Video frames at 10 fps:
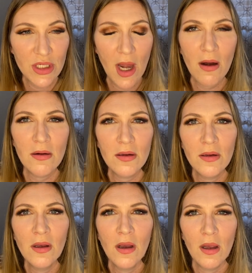aired
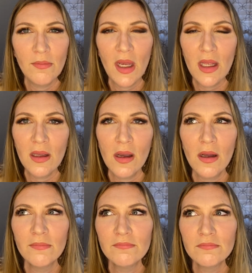on many
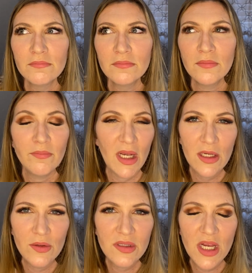
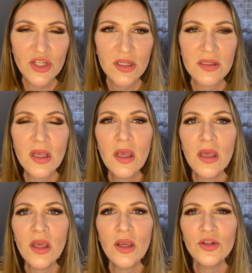news stations,
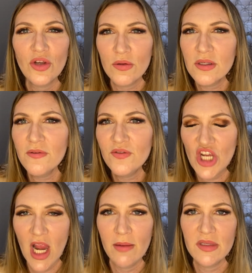Joseph
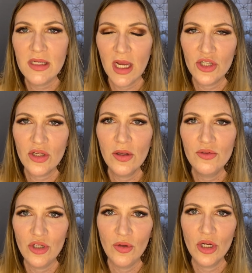James DeAngelo
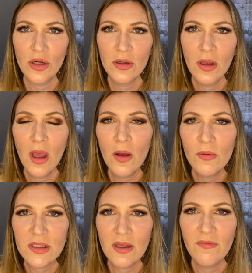Jr.
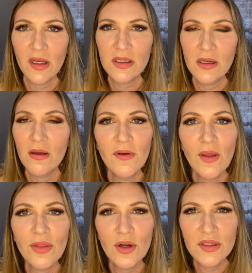was convicted of
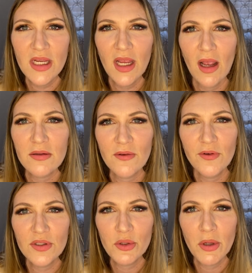13 counts of
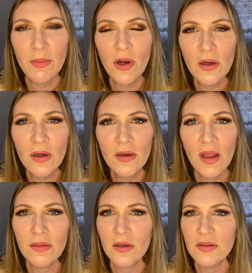first-degree murder
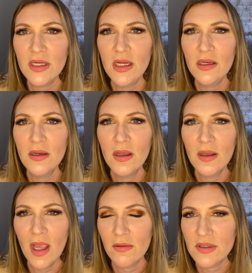and 13
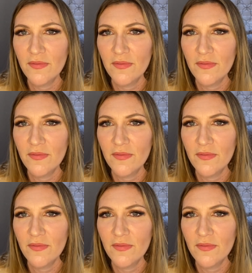counts of